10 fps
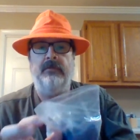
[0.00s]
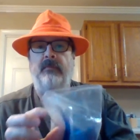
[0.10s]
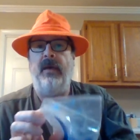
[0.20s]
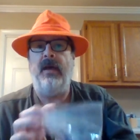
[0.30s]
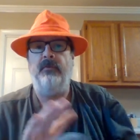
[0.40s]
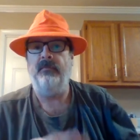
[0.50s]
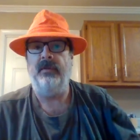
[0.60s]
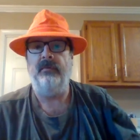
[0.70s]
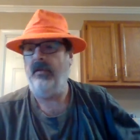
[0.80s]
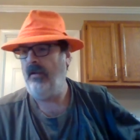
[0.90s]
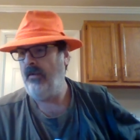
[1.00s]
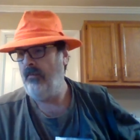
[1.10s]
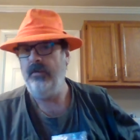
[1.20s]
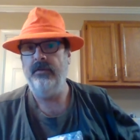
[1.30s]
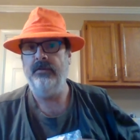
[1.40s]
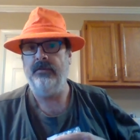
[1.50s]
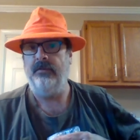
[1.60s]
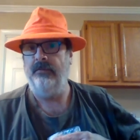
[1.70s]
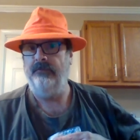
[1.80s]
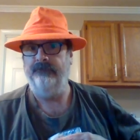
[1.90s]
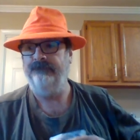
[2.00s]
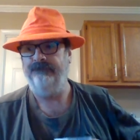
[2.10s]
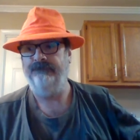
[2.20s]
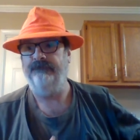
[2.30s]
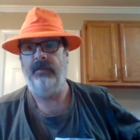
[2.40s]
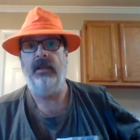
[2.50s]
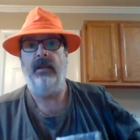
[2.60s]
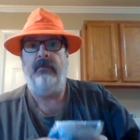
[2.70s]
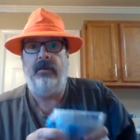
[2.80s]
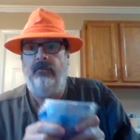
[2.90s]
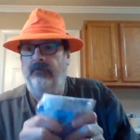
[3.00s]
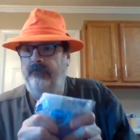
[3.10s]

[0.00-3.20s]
the bathroom in the middle of the woods, or you never know.